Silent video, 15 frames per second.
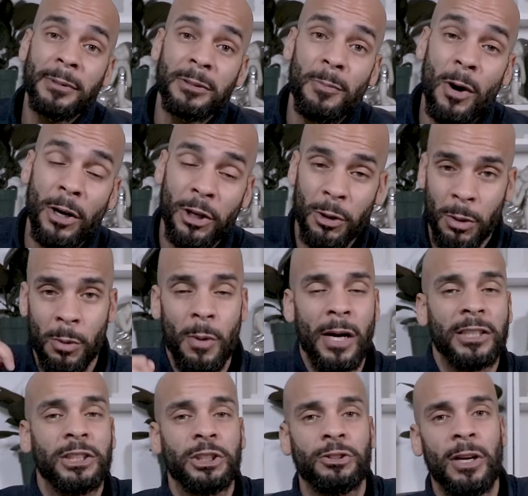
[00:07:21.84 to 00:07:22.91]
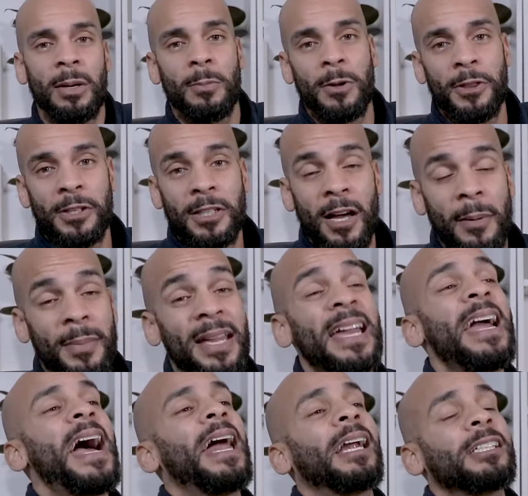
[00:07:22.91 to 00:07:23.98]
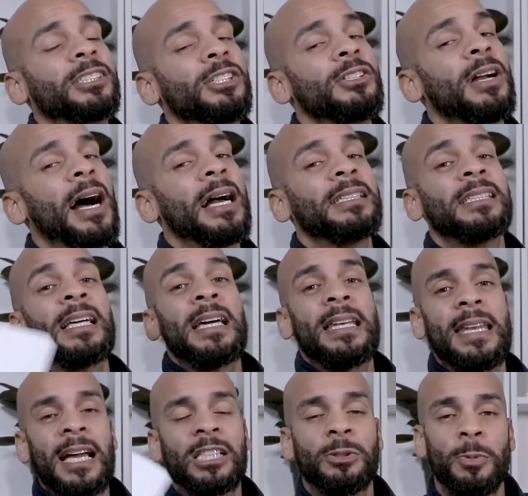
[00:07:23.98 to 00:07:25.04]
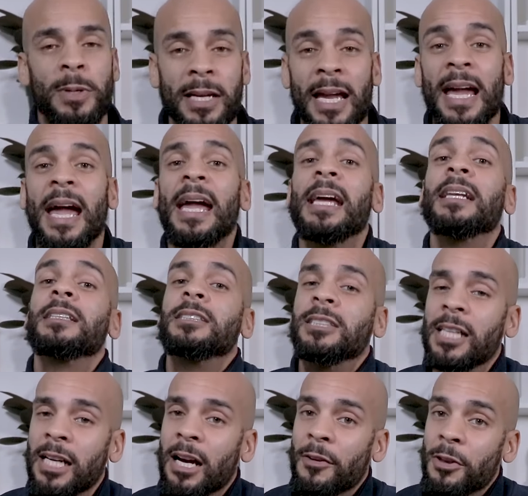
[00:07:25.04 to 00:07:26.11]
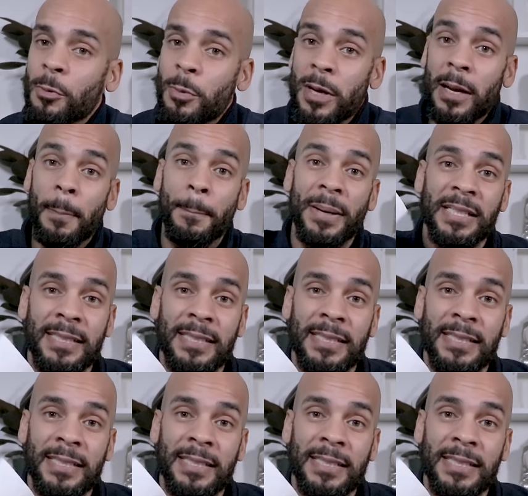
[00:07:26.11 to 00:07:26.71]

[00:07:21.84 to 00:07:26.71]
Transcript: name is Mark. You were watching Trading with a Dummy, and I see you guys next week in Tick of the Week.